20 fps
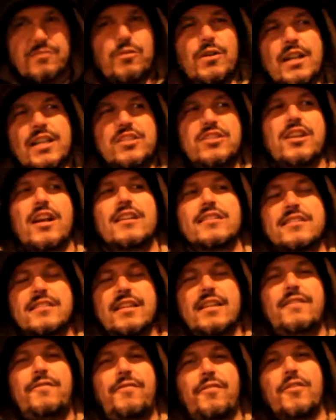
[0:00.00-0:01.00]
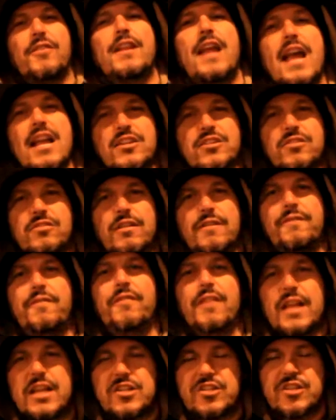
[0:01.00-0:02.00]
when adjusted for national
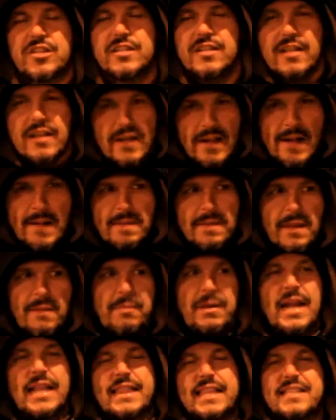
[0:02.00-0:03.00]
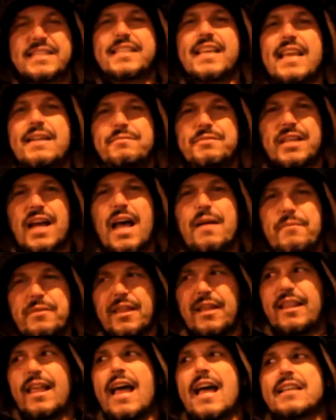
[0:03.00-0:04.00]
inflation. But at the same time, in
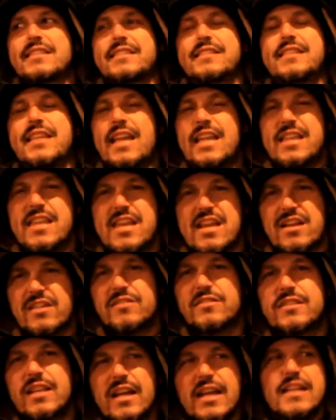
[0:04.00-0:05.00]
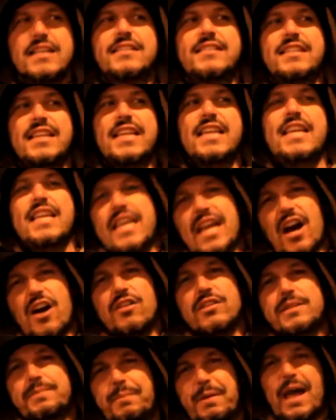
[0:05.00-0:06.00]
the last 10 years,
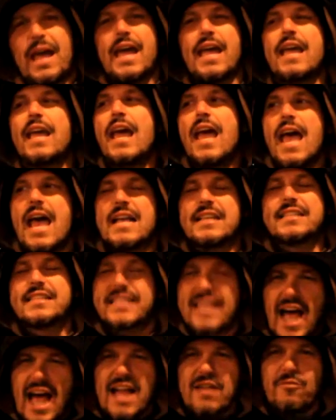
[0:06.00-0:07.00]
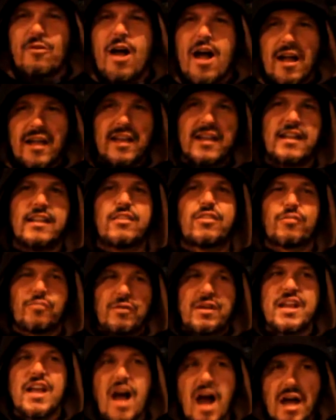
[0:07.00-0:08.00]
CEOs' pay has skyrocketed
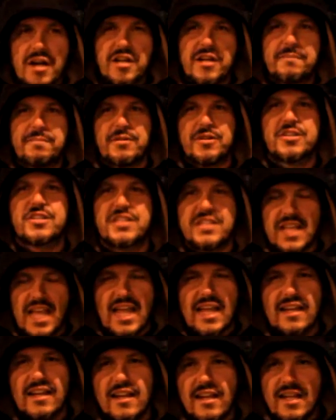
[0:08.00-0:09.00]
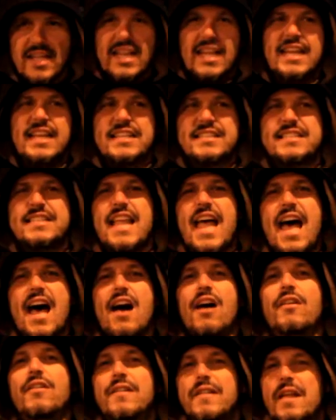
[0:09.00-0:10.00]
300%. It is
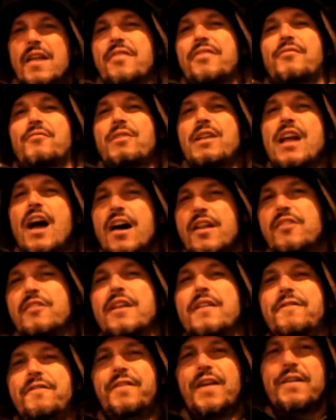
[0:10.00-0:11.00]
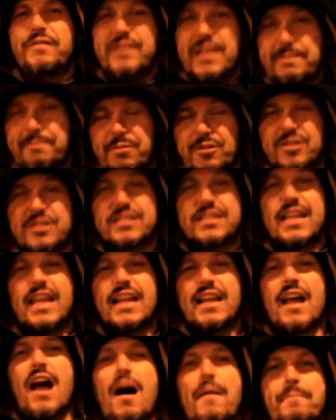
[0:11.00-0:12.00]
now
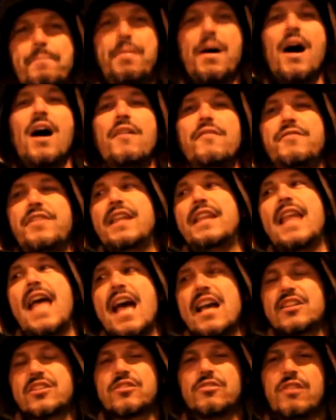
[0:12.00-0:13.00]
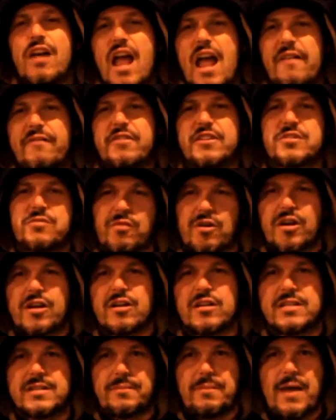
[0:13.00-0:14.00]
350% above the national average
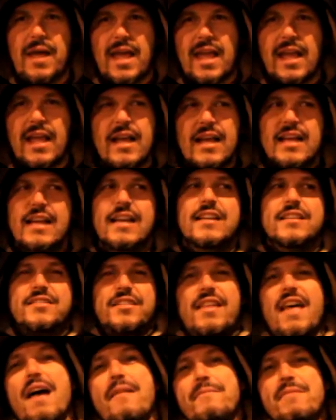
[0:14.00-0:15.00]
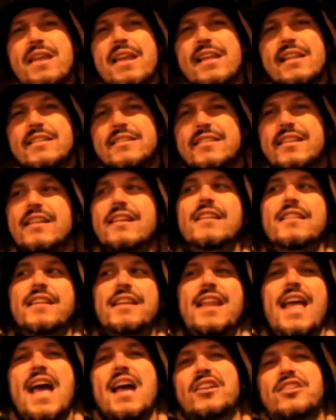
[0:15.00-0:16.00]
workers' pay. So that means
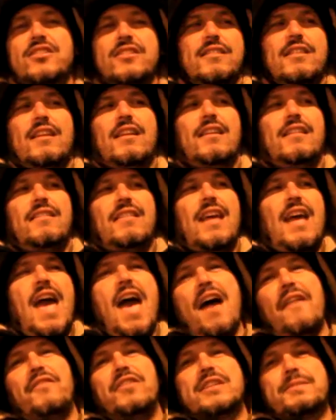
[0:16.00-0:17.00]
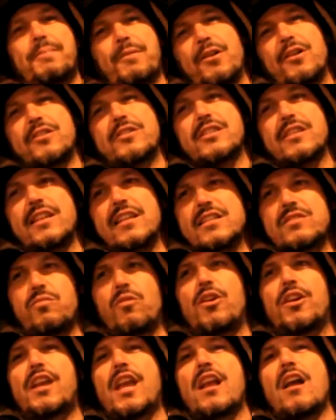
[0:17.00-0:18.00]
the average person is
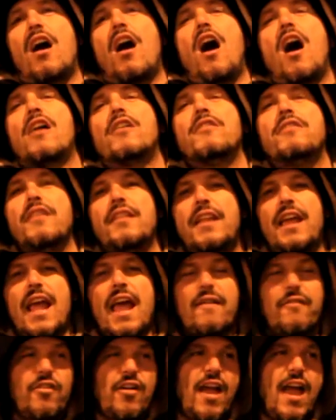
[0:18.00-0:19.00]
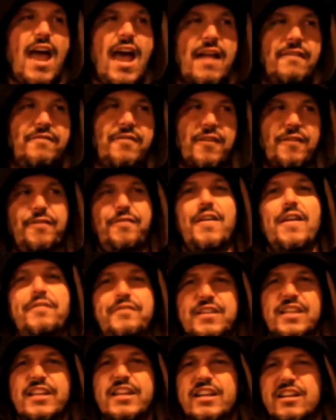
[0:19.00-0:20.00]
working harder than they ever had for
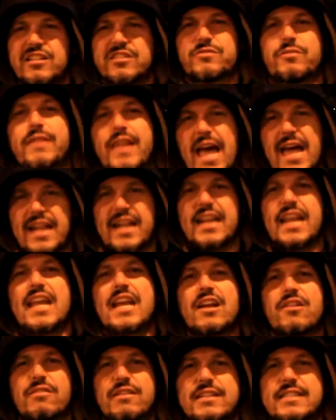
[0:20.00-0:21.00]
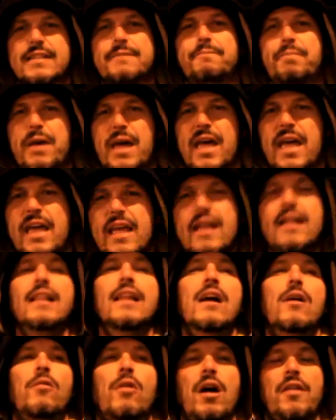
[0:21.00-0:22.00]
50 years without an increase in pay,
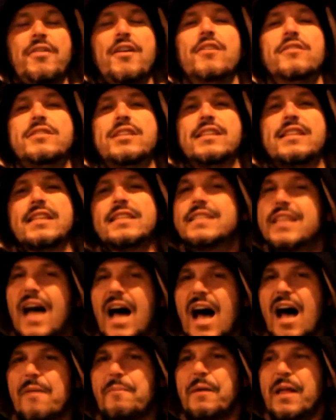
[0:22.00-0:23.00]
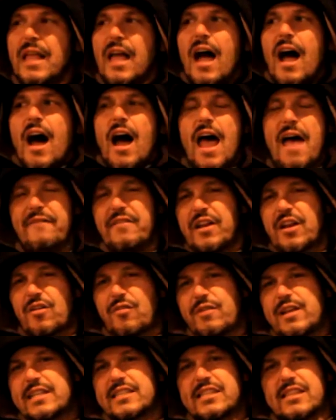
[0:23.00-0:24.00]
while those at the top have
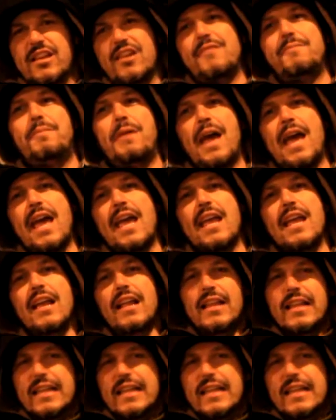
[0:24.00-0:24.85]
increased their pay